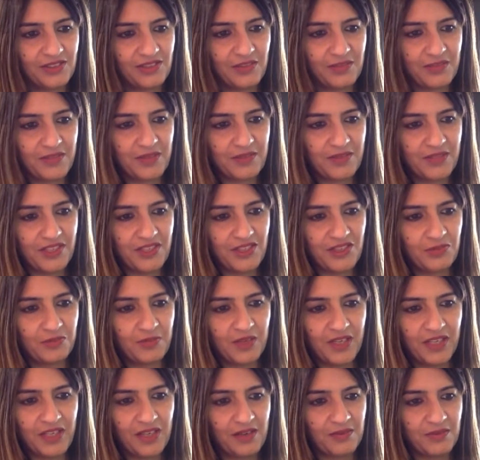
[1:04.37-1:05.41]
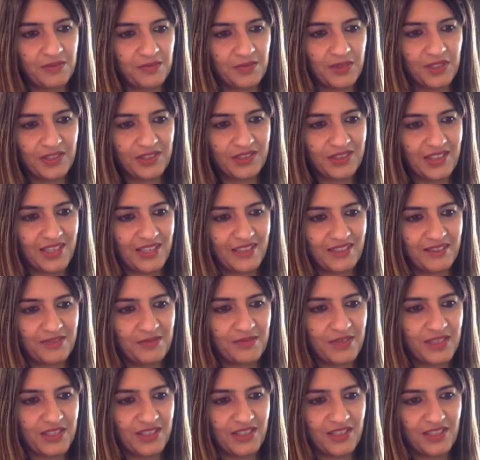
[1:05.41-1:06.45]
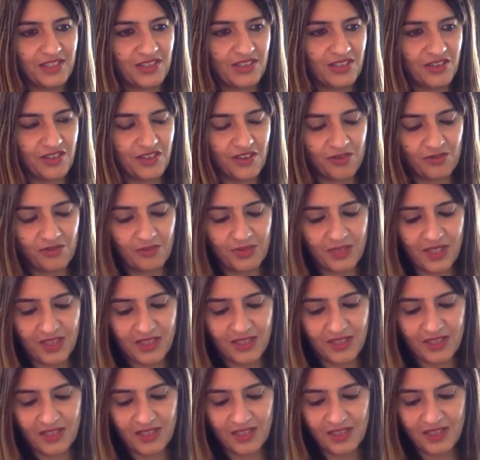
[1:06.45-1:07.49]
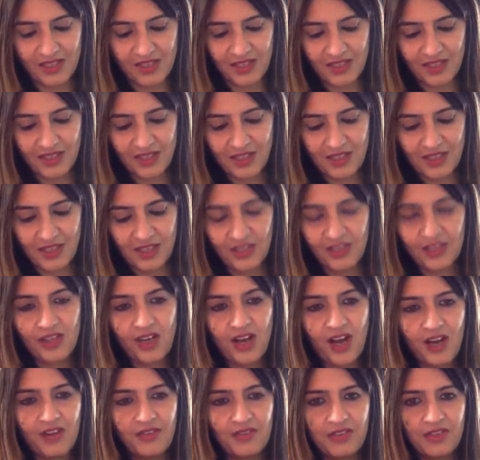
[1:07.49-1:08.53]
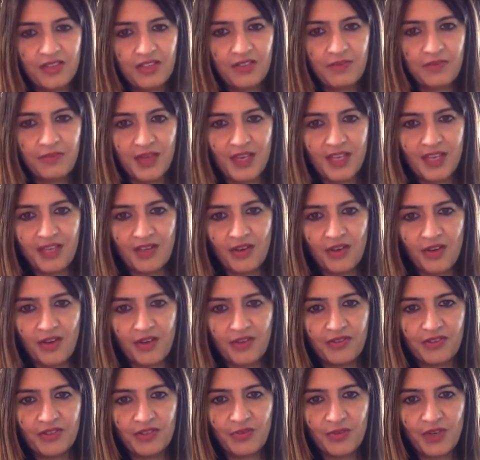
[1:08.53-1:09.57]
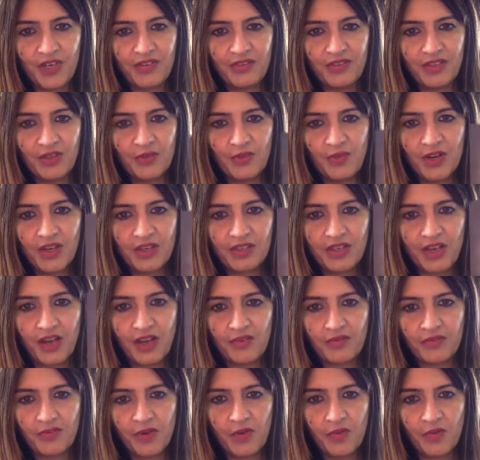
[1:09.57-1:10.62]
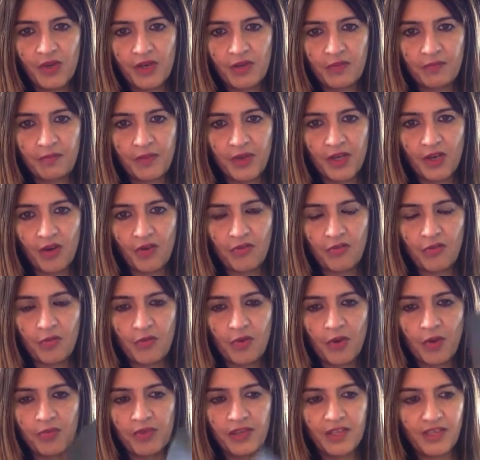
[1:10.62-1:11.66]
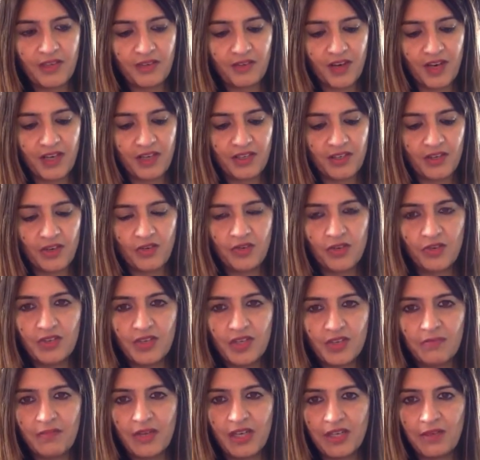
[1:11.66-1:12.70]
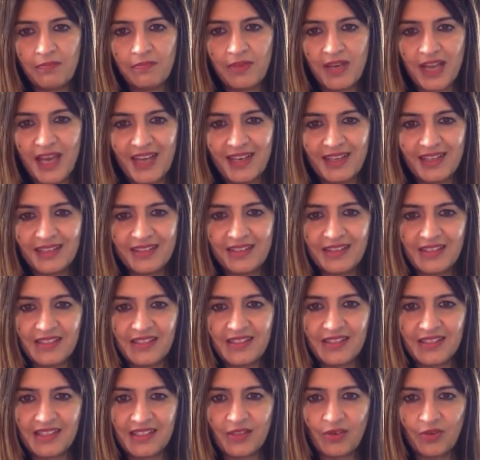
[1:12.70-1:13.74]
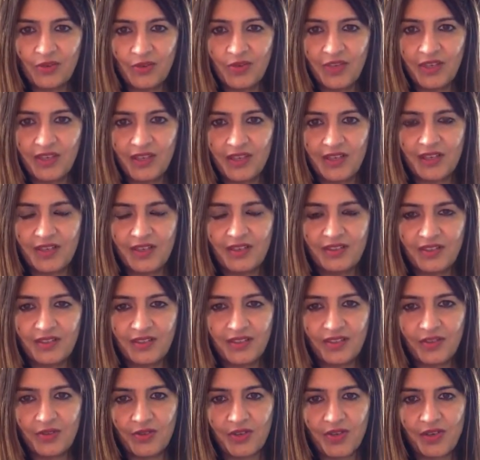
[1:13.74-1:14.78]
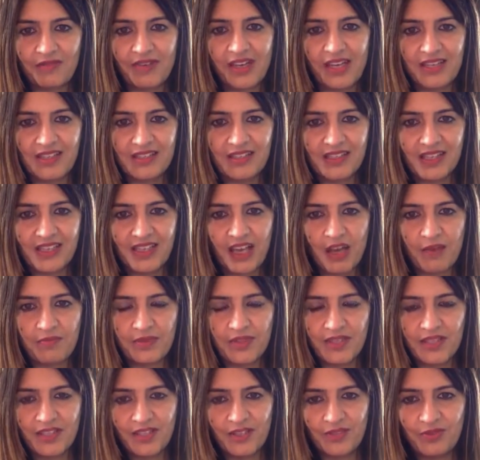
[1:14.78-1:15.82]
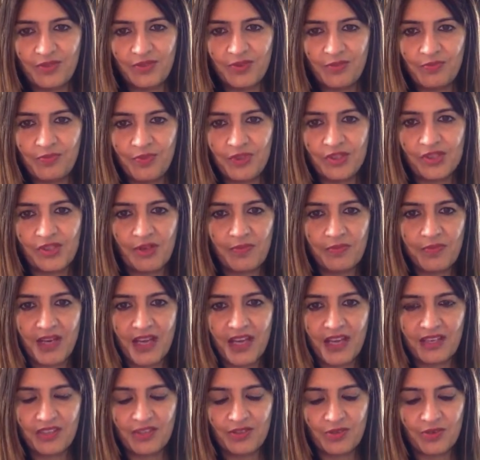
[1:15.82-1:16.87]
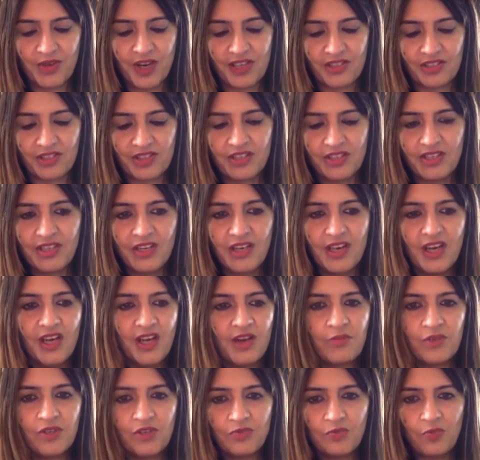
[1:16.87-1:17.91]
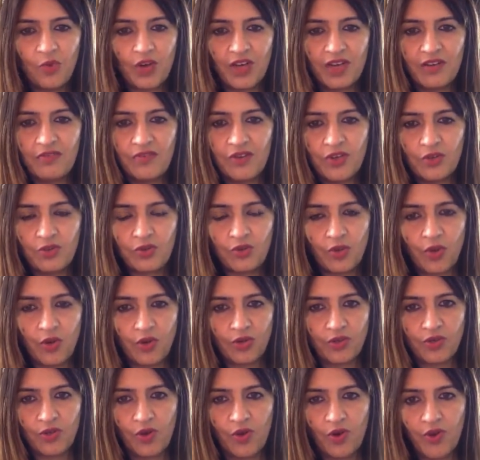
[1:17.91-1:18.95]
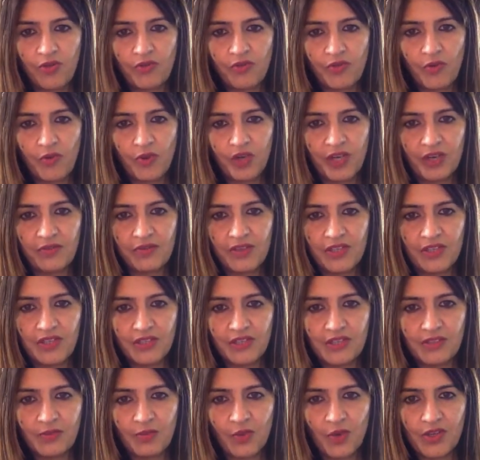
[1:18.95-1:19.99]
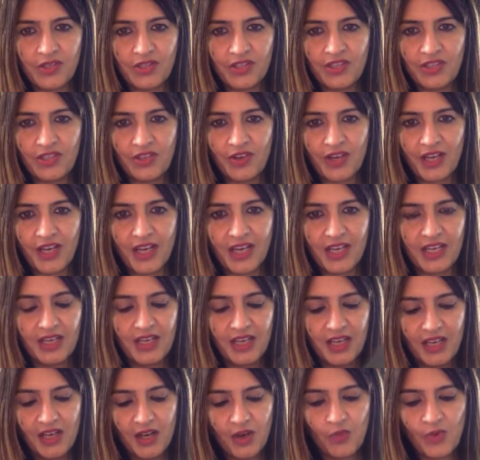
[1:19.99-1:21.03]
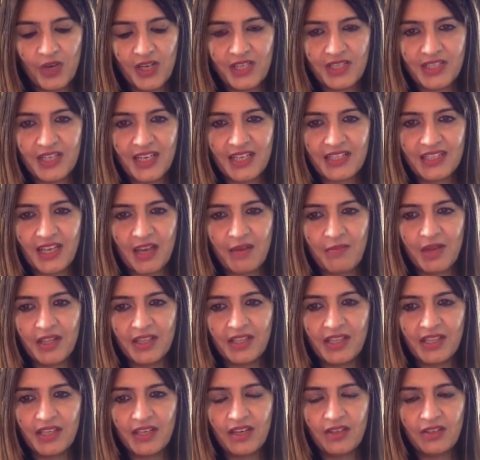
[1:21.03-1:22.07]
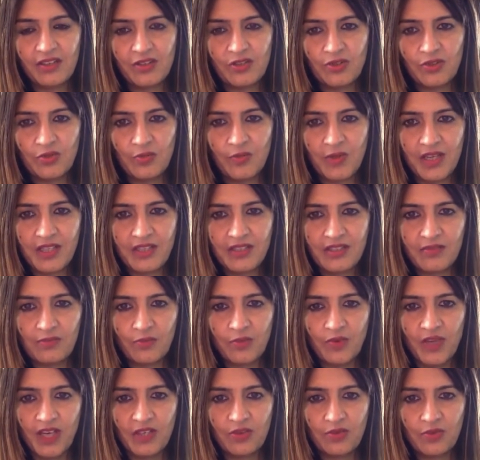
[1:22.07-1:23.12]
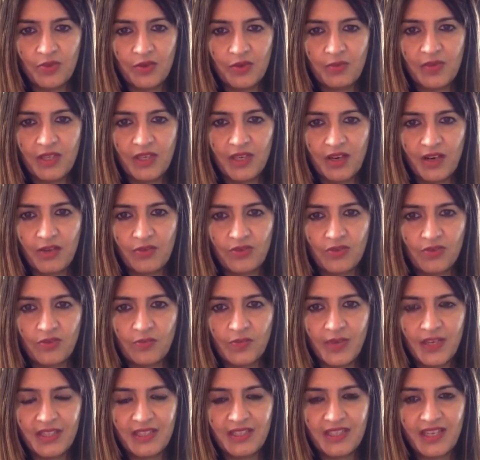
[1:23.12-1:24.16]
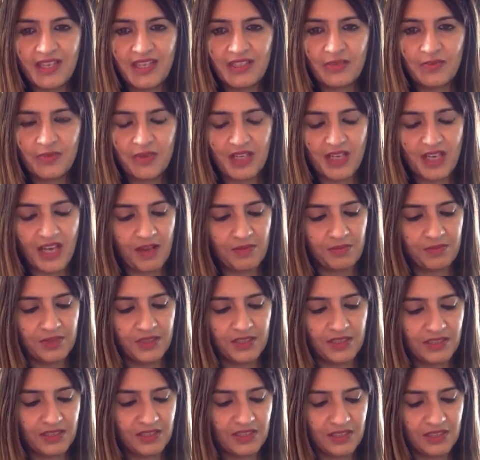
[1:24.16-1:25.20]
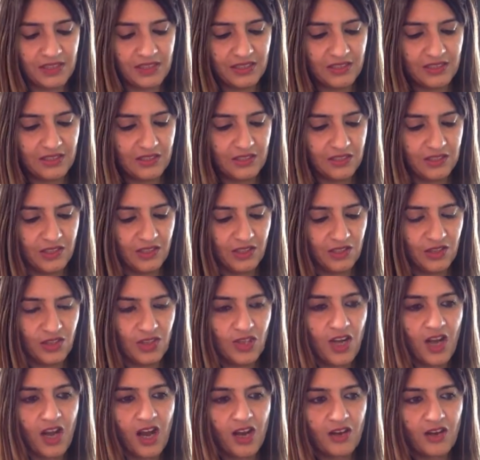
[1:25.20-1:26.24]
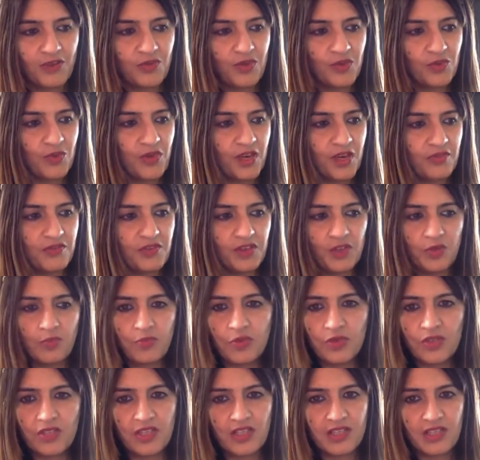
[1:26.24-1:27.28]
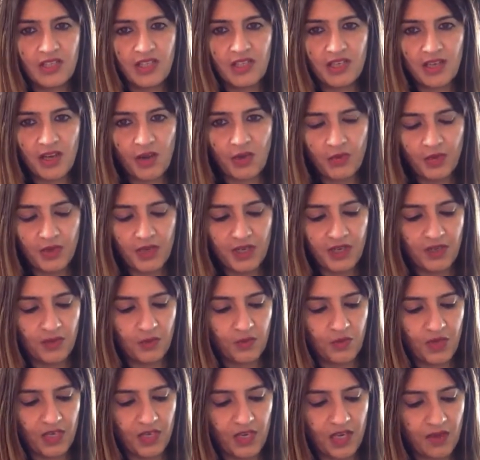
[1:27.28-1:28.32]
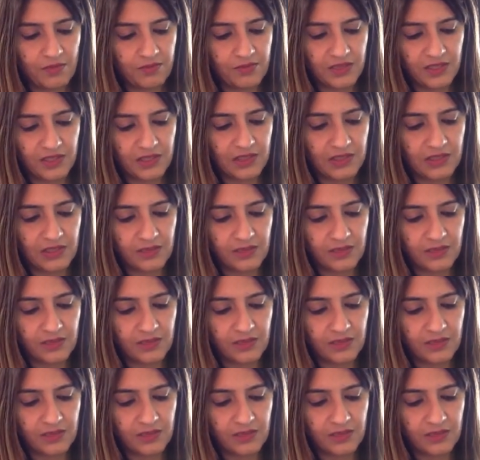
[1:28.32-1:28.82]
Sometimes I just pick up because that's a message around me. Your hard work is paying off. So whatever you worked hard for will pay off. Or probably right now you did make a plan and this whole coronavirus thing happened and you couldn't put your plan into action. But whatever you thought of or whatever was in your head will take time. I think another 2 months. Wait will be around 2 months and it will happen. So your hard work, whatever you put in till now will happen.